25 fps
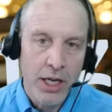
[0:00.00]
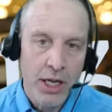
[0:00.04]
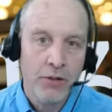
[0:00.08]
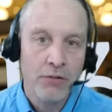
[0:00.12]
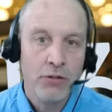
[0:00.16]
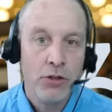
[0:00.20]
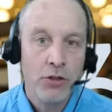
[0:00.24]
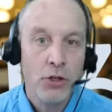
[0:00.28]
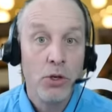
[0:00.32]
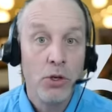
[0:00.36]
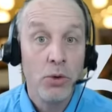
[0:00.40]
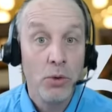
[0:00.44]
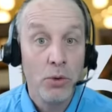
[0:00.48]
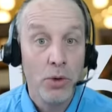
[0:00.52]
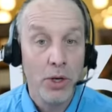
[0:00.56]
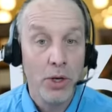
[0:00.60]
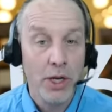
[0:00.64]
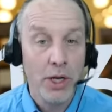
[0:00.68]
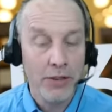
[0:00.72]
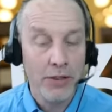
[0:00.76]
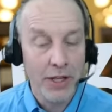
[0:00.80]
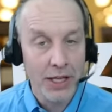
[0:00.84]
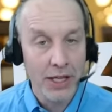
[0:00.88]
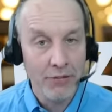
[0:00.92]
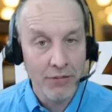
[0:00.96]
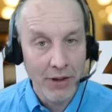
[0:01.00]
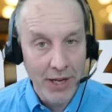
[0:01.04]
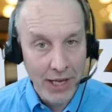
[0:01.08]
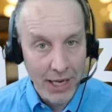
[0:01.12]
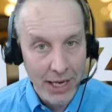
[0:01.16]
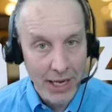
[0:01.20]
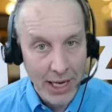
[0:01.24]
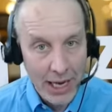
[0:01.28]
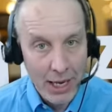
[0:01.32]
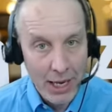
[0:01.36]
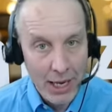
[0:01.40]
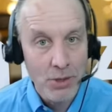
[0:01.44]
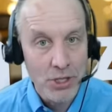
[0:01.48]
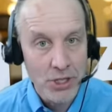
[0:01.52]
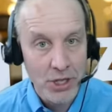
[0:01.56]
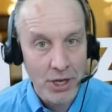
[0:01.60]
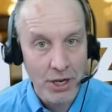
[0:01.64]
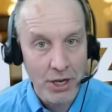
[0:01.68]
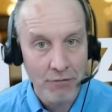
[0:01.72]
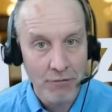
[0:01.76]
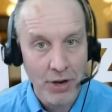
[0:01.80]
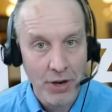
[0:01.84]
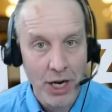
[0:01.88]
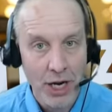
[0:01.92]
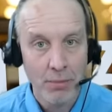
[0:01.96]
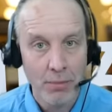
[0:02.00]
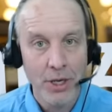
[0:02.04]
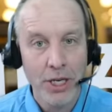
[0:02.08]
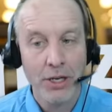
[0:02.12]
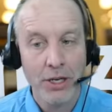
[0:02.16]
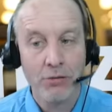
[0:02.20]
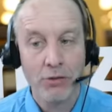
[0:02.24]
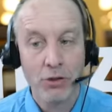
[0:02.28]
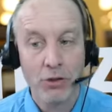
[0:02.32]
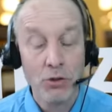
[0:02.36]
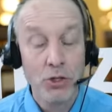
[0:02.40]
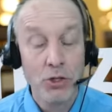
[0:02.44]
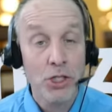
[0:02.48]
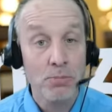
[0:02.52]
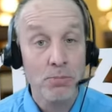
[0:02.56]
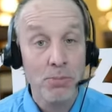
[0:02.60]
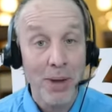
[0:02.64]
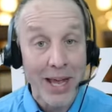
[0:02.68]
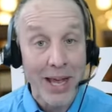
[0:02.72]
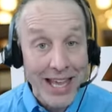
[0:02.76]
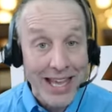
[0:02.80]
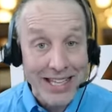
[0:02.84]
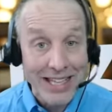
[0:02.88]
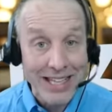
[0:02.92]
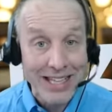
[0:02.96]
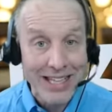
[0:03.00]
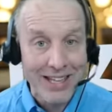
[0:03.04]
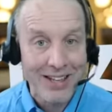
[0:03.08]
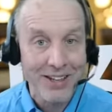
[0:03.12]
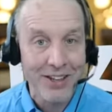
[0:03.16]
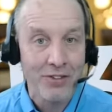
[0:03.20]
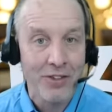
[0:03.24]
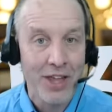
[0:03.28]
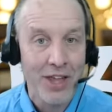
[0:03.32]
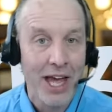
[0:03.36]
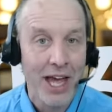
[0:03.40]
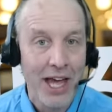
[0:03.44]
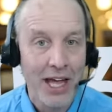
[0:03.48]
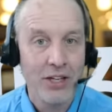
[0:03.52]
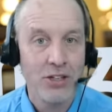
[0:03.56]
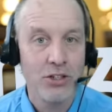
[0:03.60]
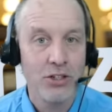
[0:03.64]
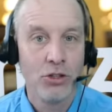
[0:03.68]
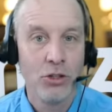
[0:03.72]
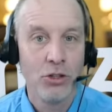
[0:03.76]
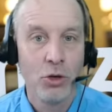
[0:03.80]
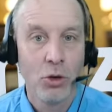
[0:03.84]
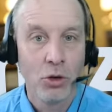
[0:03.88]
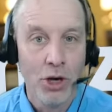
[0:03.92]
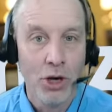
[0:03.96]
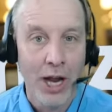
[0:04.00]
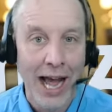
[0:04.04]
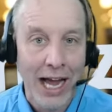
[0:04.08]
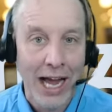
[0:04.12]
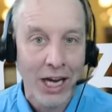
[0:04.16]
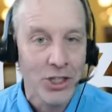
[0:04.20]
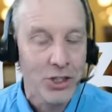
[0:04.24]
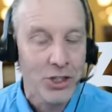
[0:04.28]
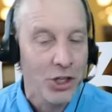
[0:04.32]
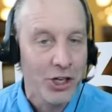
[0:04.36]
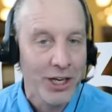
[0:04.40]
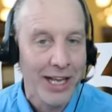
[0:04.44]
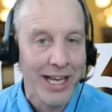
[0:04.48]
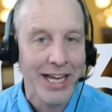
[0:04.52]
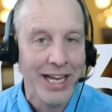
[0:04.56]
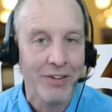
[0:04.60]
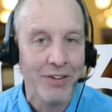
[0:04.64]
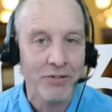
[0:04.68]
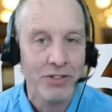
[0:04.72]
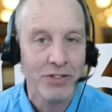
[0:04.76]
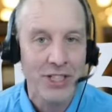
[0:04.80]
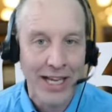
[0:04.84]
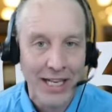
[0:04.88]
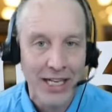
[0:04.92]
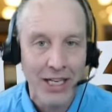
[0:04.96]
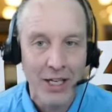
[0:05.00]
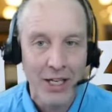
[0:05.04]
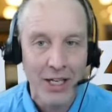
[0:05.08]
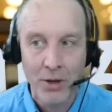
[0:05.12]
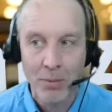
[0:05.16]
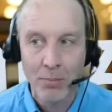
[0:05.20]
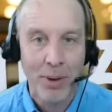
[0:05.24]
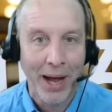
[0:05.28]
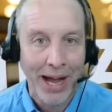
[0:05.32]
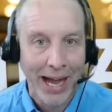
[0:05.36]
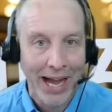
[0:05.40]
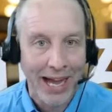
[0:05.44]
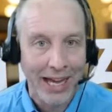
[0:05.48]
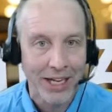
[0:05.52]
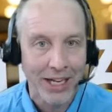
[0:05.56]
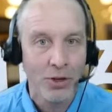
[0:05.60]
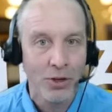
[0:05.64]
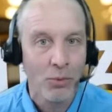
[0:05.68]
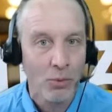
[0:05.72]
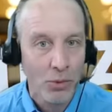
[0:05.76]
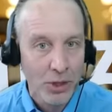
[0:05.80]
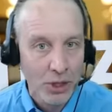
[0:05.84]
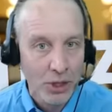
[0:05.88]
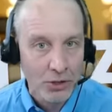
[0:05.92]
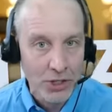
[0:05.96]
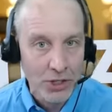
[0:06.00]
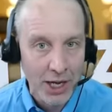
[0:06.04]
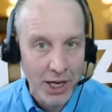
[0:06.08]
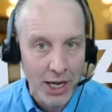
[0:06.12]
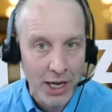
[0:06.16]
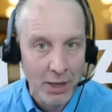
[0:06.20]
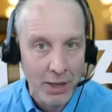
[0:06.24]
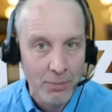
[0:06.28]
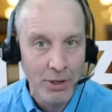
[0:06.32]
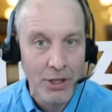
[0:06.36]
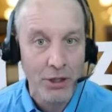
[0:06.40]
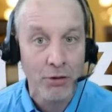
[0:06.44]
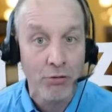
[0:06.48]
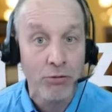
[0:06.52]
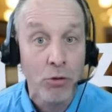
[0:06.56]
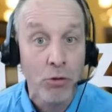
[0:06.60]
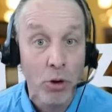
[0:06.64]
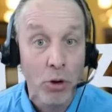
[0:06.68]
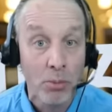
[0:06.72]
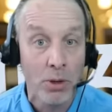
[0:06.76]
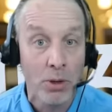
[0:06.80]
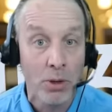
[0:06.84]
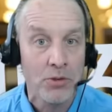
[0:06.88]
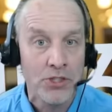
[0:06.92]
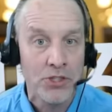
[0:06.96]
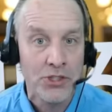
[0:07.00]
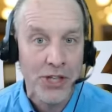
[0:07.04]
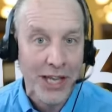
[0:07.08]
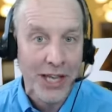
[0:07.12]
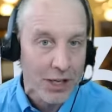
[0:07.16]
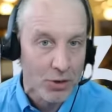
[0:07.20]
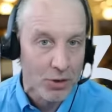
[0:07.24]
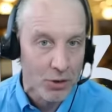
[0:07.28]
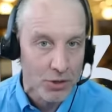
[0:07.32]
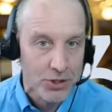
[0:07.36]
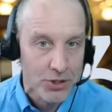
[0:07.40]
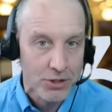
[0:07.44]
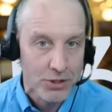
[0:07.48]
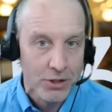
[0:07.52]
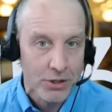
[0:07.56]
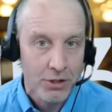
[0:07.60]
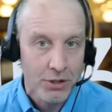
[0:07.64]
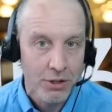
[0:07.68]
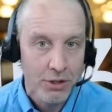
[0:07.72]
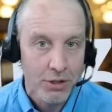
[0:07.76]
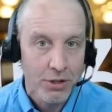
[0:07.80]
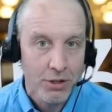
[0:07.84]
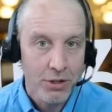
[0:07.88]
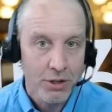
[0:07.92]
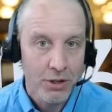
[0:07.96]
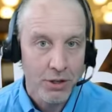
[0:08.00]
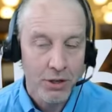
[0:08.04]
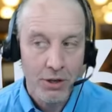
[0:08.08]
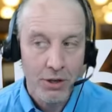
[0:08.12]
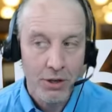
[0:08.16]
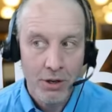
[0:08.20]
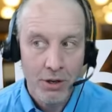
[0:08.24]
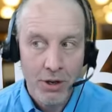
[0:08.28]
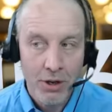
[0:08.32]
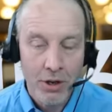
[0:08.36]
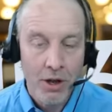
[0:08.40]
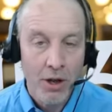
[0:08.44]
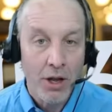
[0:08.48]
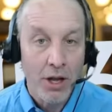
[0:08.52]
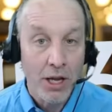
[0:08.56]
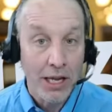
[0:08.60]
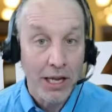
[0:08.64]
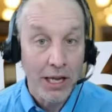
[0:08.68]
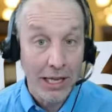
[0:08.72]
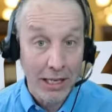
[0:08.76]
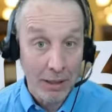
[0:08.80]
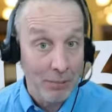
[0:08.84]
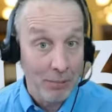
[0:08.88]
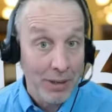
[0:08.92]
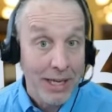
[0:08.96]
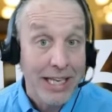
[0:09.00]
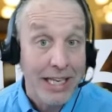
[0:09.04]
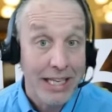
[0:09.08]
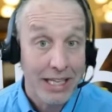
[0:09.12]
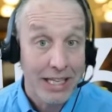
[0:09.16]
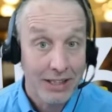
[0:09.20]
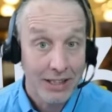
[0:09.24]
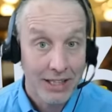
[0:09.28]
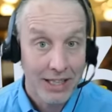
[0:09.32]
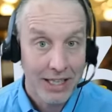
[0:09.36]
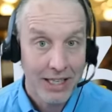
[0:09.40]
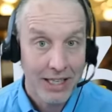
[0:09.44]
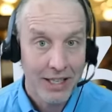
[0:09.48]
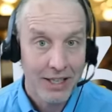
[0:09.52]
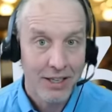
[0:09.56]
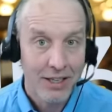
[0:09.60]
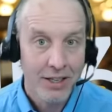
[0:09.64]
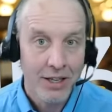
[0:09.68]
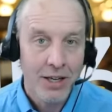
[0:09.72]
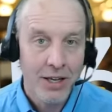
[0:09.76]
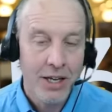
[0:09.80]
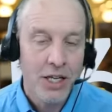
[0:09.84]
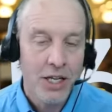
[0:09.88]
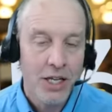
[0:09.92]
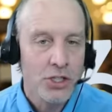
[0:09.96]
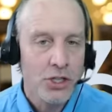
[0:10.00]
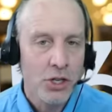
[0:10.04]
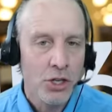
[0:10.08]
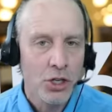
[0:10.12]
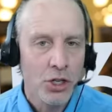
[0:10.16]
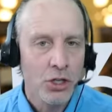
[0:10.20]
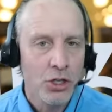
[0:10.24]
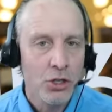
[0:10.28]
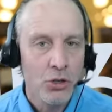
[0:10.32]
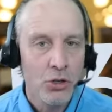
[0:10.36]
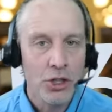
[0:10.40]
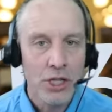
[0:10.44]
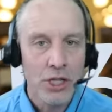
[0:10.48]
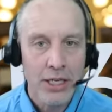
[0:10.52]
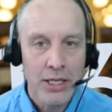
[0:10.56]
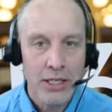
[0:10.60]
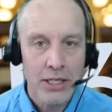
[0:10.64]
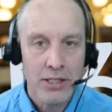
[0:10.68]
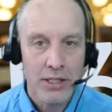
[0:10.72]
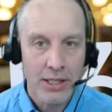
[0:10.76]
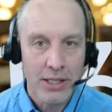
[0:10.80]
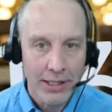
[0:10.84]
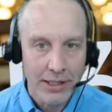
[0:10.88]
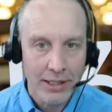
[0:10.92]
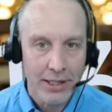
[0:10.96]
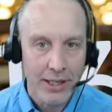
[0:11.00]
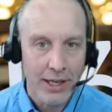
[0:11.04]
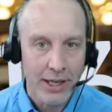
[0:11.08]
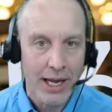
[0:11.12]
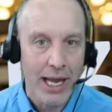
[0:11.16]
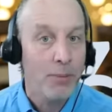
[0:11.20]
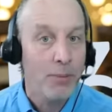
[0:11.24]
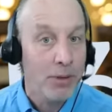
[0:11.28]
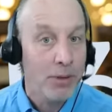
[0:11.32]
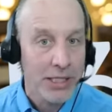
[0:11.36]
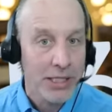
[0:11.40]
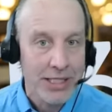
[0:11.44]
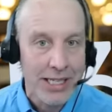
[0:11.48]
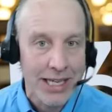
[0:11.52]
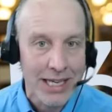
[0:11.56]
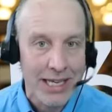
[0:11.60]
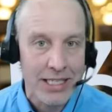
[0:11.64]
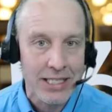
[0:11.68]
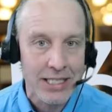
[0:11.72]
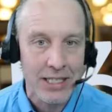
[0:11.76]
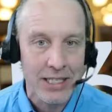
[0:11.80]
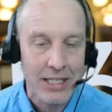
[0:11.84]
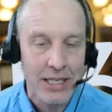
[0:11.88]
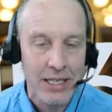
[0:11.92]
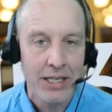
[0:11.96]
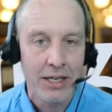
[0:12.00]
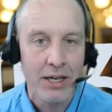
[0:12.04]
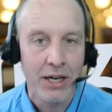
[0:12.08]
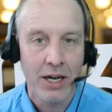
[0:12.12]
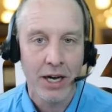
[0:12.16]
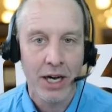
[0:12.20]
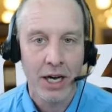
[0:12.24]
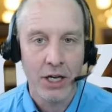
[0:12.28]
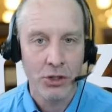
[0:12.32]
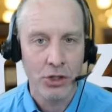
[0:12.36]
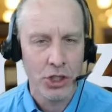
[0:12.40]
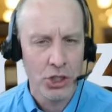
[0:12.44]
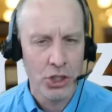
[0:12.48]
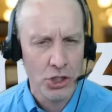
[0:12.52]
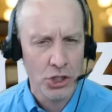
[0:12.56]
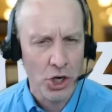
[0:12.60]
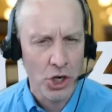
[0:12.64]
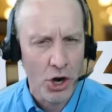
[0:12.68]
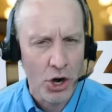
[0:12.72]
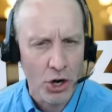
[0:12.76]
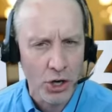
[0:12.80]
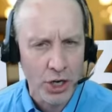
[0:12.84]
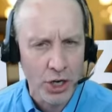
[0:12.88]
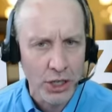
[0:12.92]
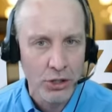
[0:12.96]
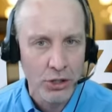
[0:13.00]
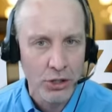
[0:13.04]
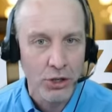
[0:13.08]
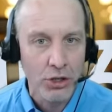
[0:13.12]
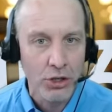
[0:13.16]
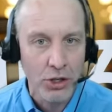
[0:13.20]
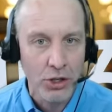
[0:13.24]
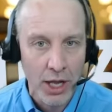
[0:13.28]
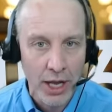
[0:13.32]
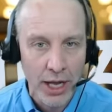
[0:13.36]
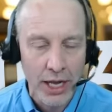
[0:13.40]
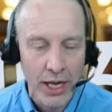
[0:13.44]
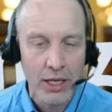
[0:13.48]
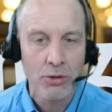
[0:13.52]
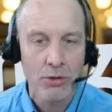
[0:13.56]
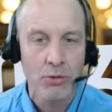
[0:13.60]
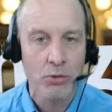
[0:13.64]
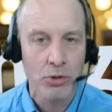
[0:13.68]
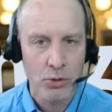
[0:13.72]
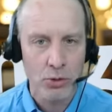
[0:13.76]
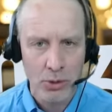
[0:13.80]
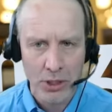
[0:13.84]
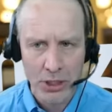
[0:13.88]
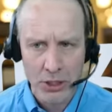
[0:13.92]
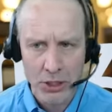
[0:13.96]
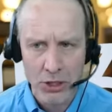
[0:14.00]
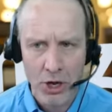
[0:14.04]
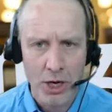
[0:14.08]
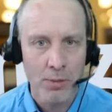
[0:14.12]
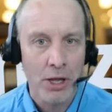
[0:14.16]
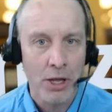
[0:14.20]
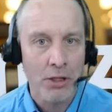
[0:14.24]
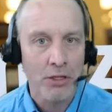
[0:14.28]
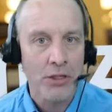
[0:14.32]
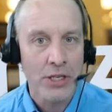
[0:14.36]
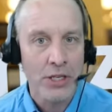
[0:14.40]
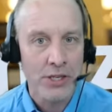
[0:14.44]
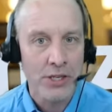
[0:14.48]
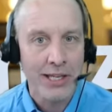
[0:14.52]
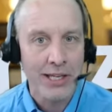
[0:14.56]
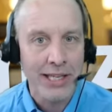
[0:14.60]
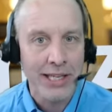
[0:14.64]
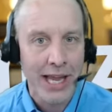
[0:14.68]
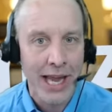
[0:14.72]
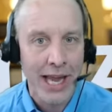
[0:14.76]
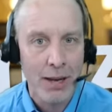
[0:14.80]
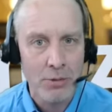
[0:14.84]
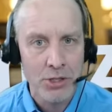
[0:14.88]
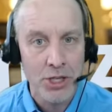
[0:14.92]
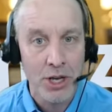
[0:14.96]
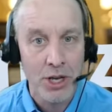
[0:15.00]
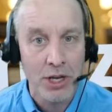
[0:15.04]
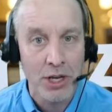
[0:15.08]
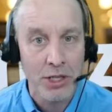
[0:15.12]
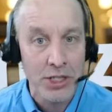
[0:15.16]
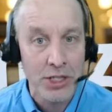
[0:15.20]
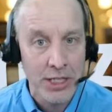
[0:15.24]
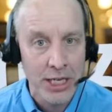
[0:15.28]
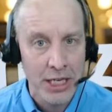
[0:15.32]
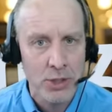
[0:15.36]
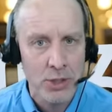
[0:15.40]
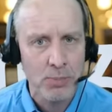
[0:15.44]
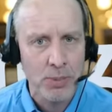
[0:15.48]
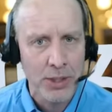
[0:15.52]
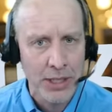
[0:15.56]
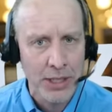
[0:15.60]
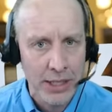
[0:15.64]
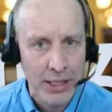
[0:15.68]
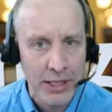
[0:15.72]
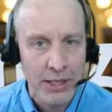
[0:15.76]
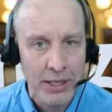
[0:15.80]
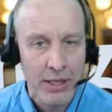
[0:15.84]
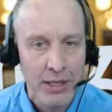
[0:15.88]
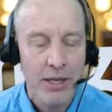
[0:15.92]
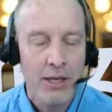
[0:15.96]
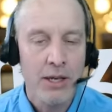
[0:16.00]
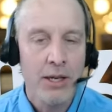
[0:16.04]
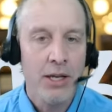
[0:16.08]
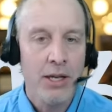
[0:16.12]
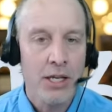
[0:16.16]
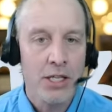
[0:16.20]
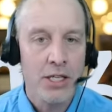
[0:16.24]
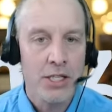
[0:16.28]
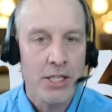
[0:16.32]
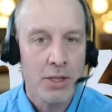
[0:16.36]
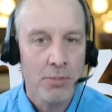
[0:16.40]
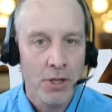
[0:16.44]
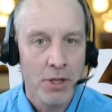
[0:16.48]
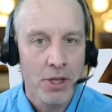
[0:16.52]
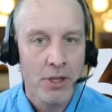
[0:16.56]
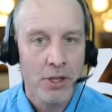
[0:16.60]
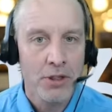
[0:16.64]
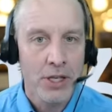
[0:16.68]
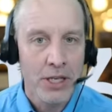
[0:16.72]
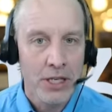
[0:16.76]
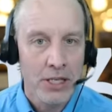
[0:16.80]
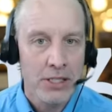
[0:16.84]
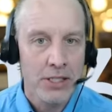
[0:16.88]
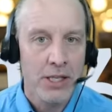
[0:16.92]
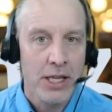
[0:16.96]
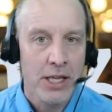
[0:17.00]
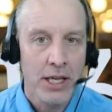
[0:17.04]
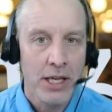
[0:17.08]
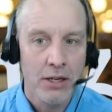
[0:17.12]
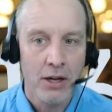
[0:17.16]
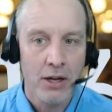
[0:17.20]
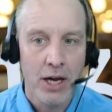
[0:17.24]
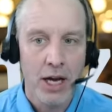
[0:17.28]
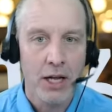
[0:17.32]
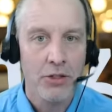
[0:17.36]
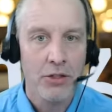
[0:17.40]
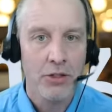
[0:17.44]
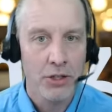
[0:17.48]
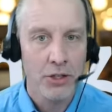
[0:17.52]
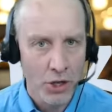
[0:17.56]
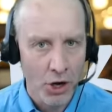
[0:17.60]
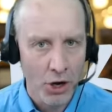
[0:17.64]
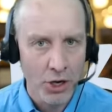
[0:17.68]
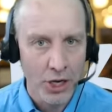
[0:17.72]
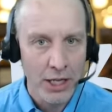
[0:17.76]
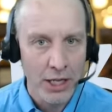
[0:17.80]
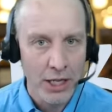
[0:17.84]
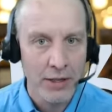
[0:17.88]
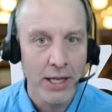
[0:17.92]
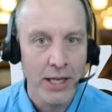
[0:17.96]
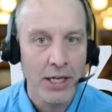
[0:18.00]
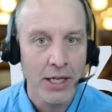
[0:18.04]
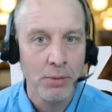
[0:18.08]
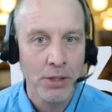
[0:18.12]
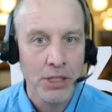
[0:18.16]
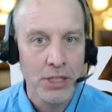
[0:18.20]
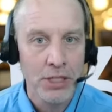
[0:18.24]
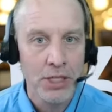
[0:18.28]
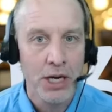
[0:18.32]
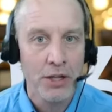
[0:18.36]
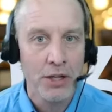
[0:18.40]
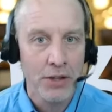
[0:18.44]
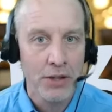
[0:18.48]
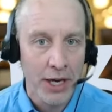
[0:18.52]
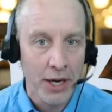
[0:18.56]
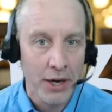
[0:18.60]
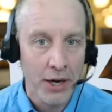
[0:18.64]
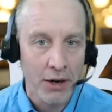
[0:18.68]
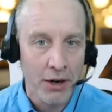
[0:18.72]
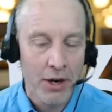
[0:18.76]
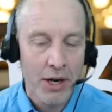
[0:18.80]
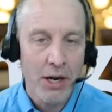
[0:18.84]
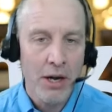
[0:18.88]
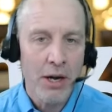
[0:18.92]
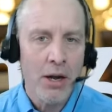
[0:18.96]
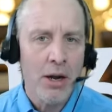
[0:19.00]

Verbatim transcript: if you in the Amazon environment, if you spend that, you're actually going to have data back in real time in the form of sales immediately. And so you can do things like A/B testing. You can target your client. So we can talk about things like Amazon DSP and some of the things that the targeting that can be done there.